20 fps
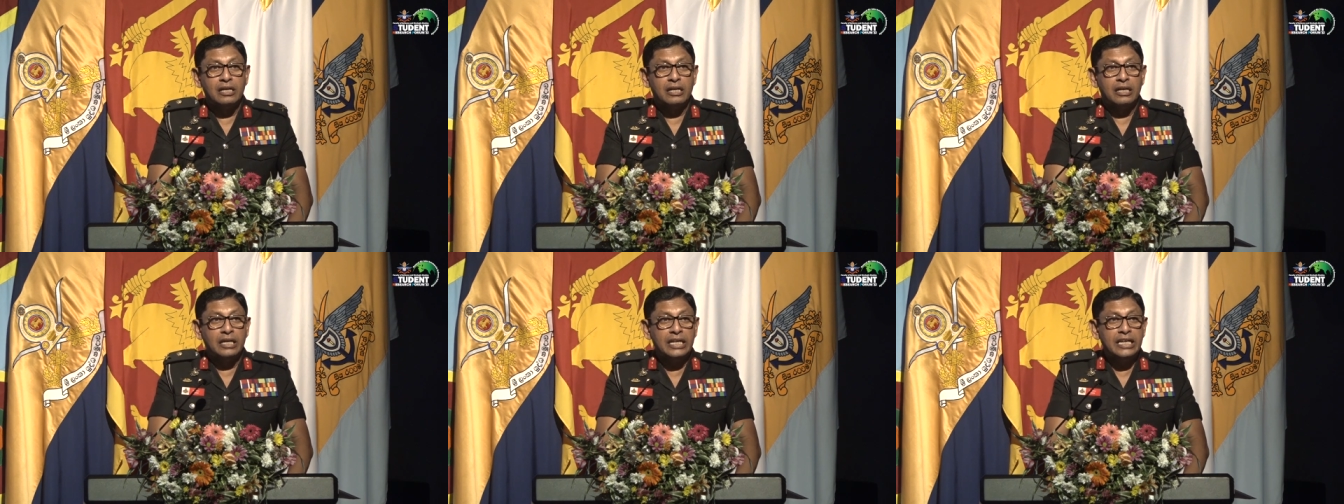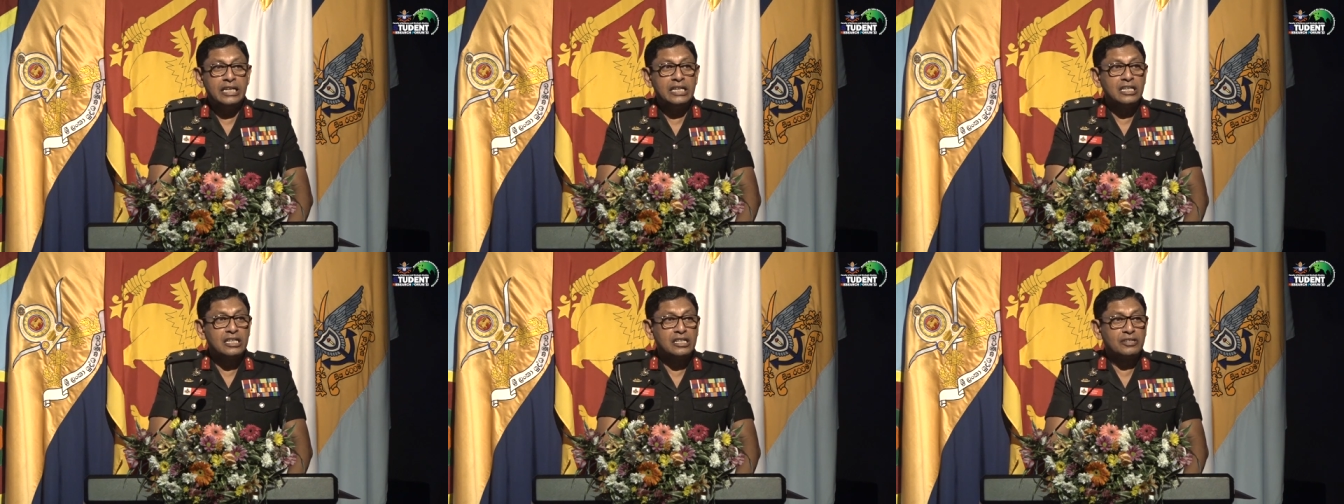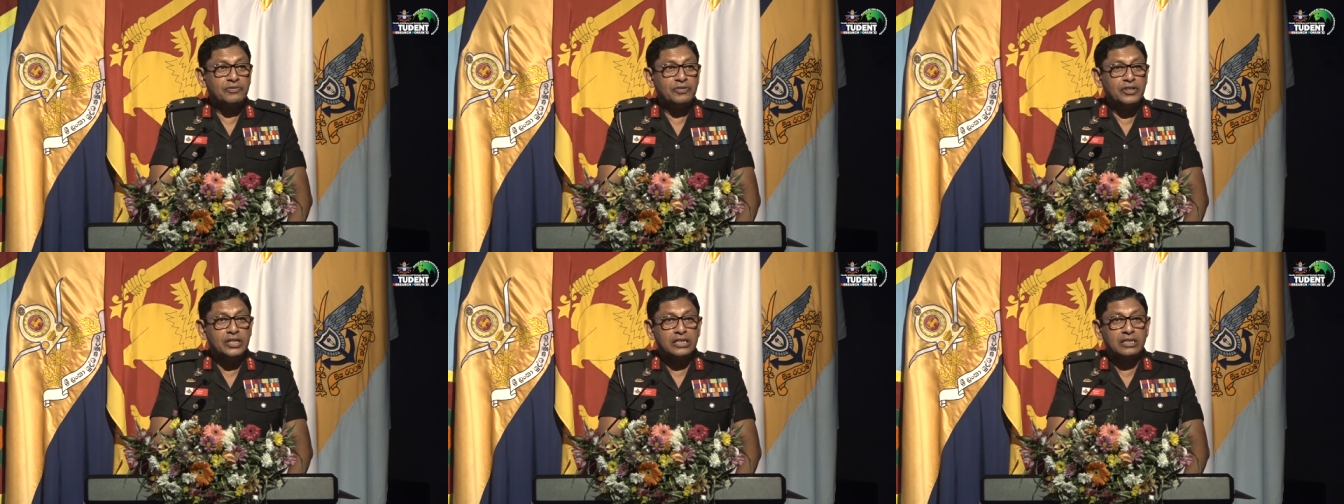
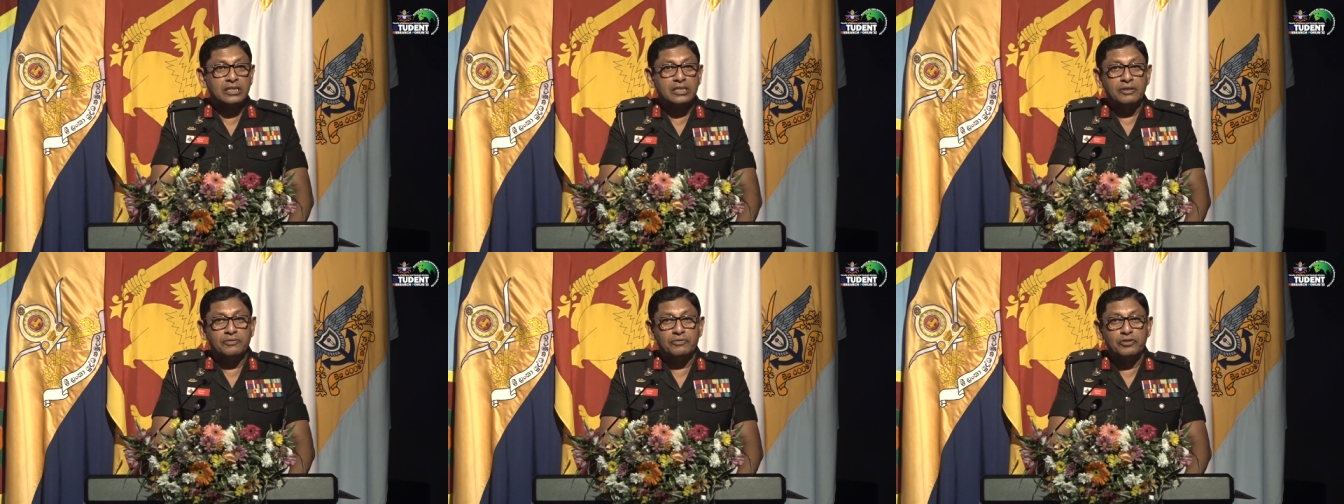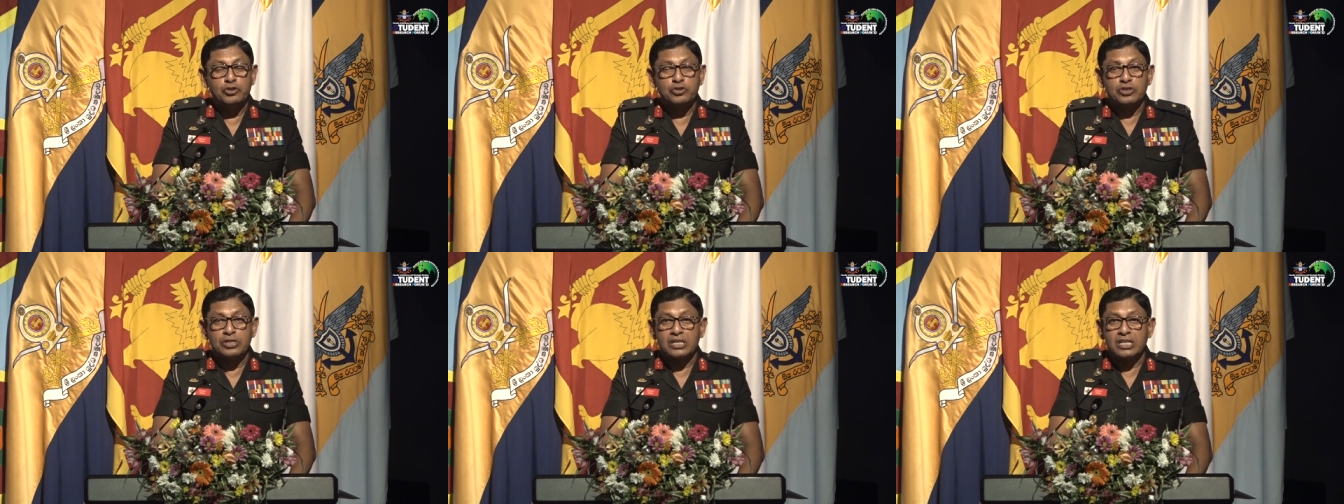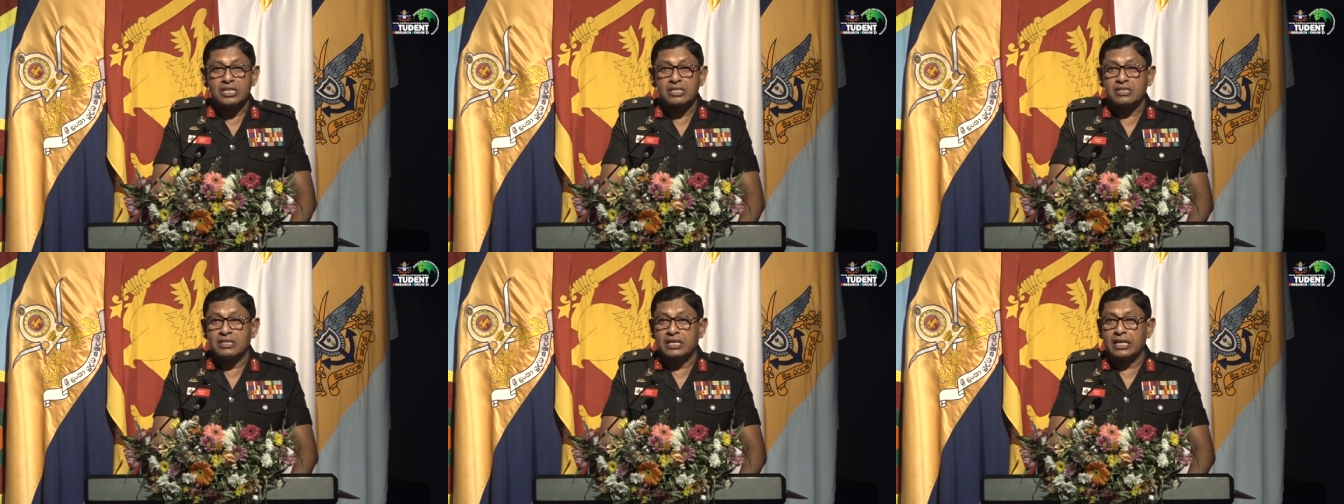leaders with
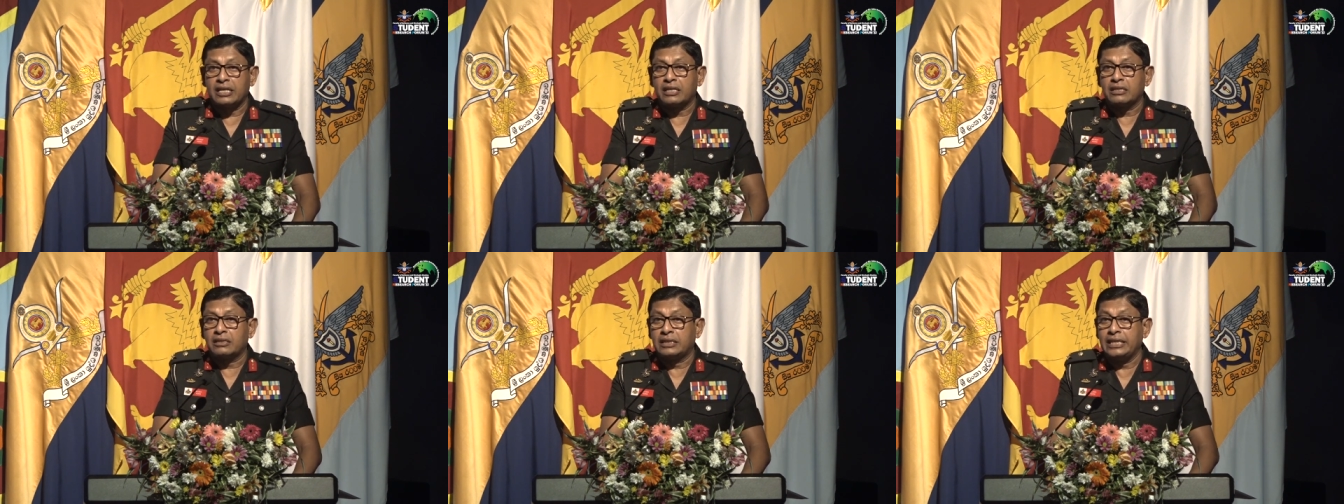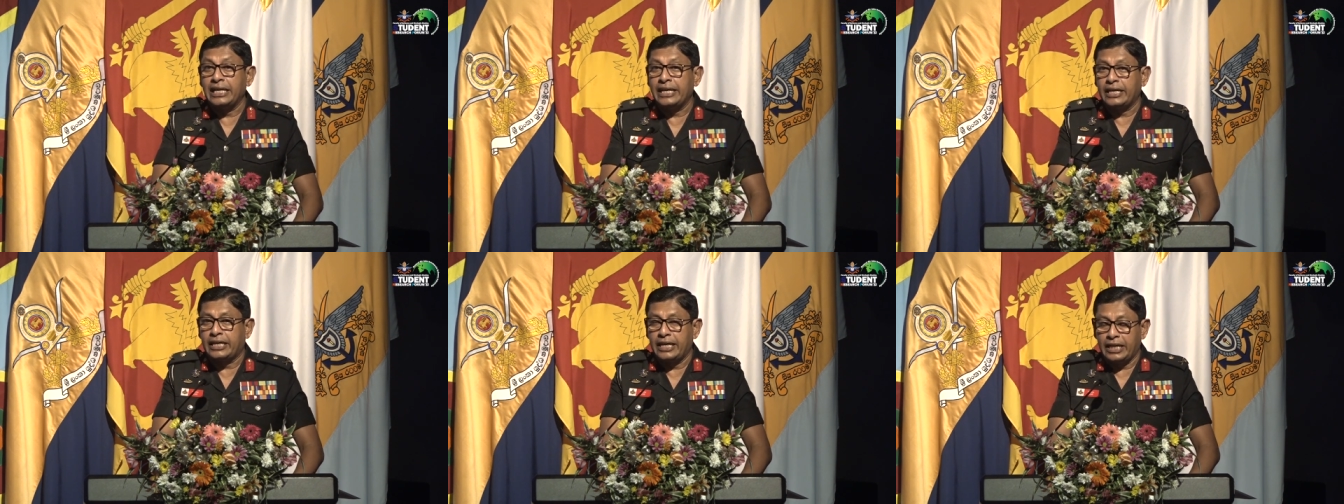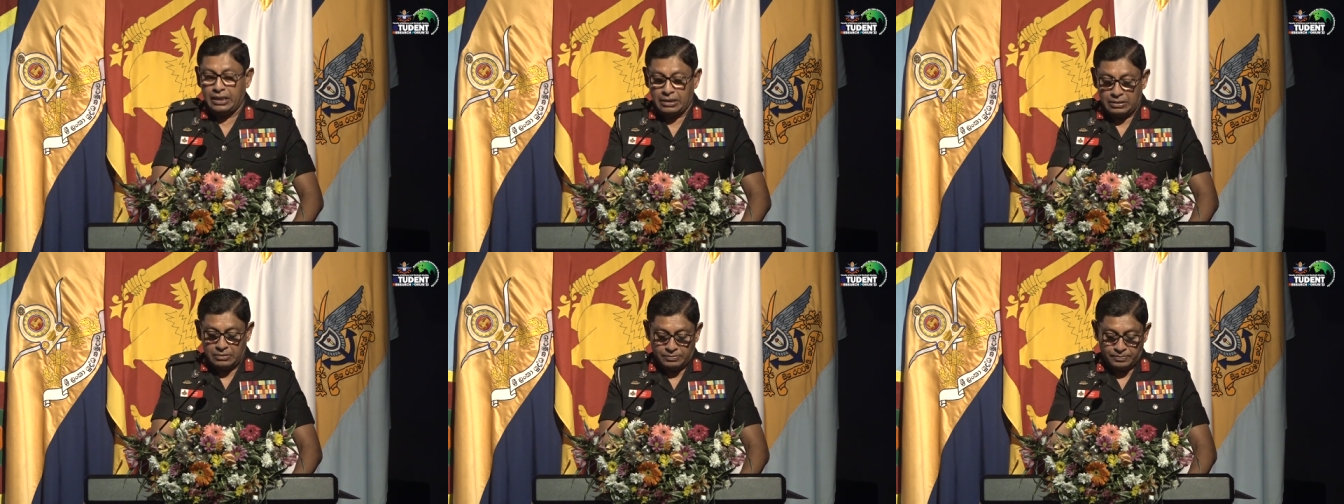futuristic
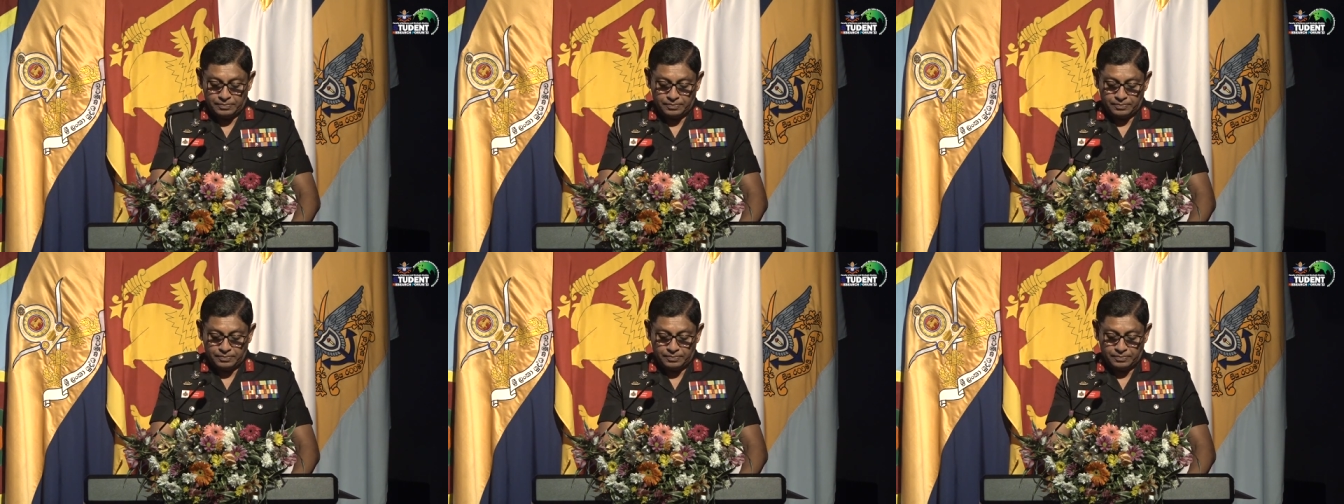thinking.